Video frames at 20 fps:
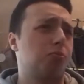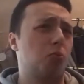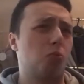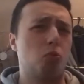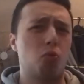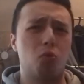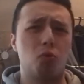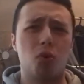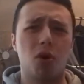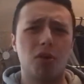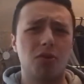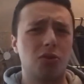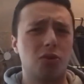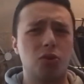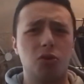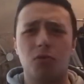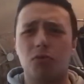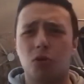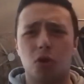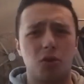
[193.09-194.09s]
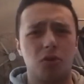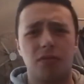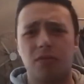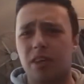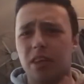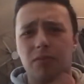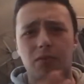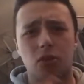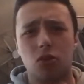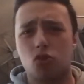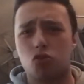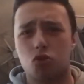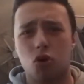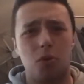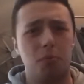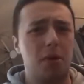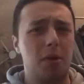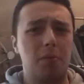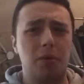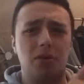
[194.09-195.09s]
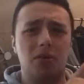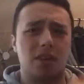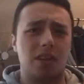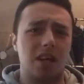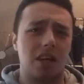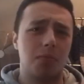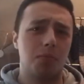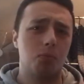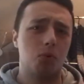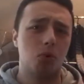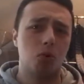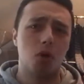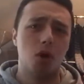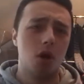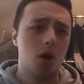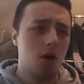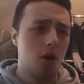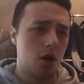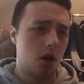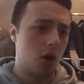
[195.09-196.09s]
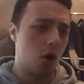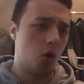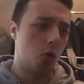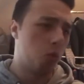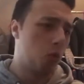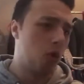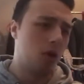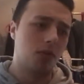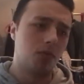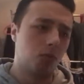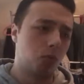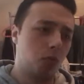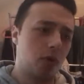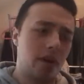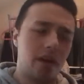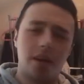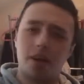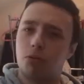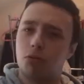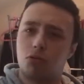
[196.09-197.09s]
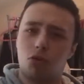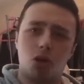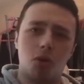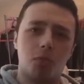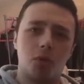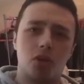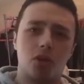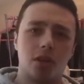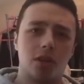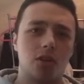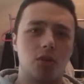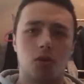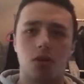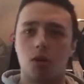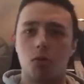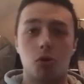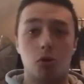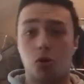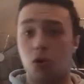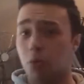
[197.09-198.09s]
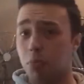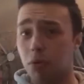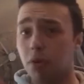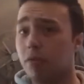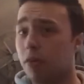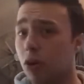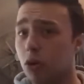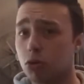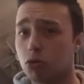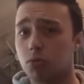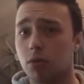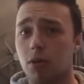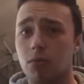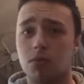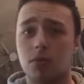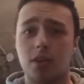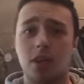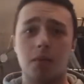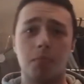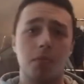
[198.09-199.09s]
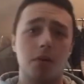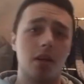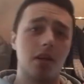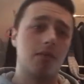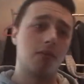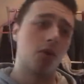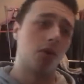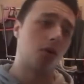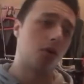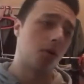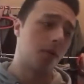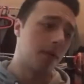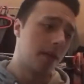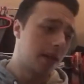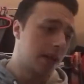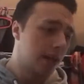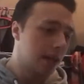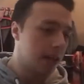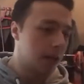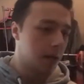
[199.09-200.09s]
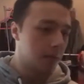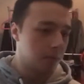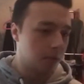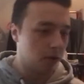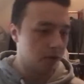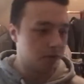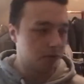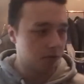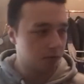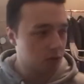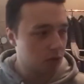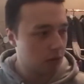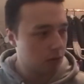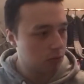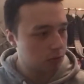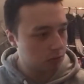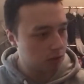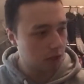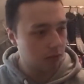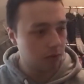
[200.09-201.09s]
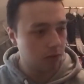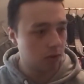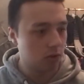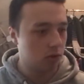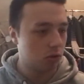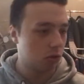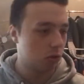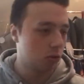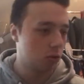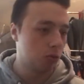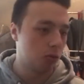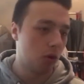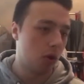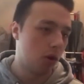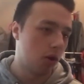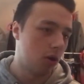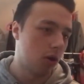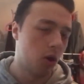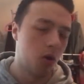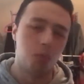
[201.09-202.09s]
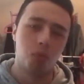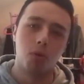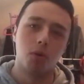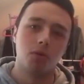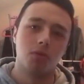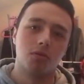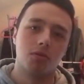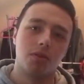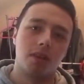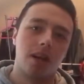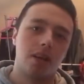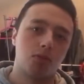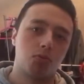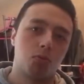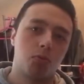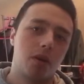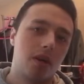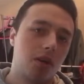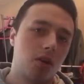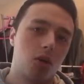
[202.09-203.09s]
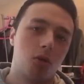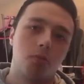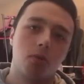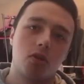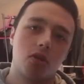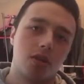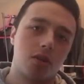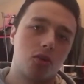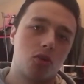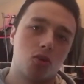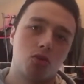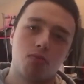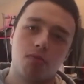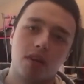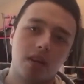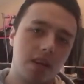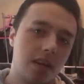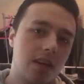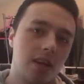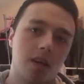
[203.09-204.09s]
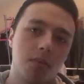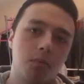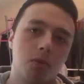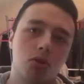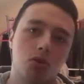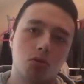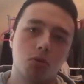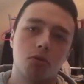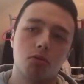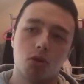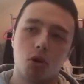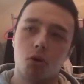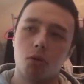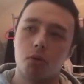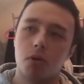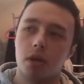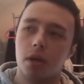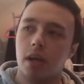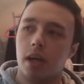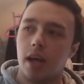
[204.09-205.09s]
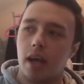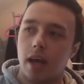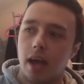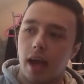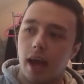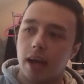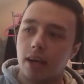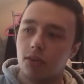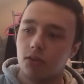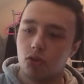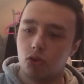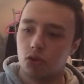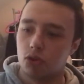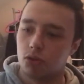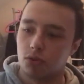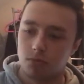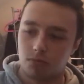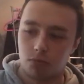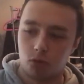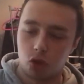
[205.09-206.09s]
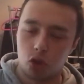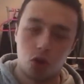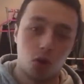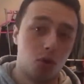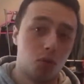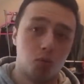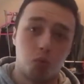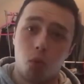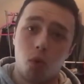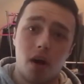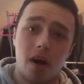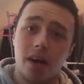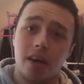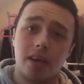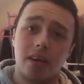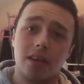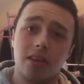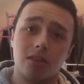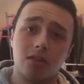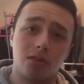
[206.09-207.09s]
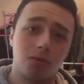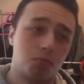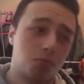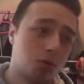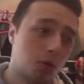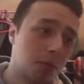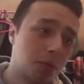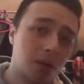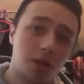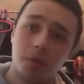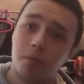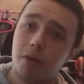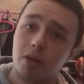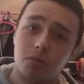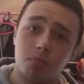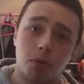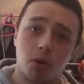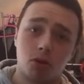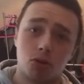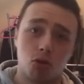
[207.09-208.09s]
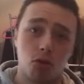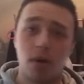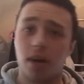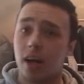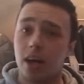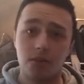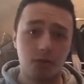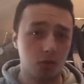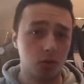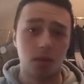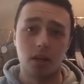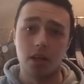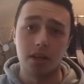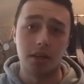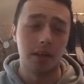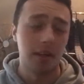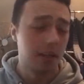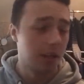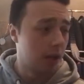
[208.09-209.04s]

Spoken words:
1 you could have given a draw maybe to Campbell, or 1 where it was Lomachenko. There were a couple of close rounds in there, believe it or not. But from round 7 to onwards, that's where Lomachenko really came into his own and just showed why he's probably the best boxer alive today.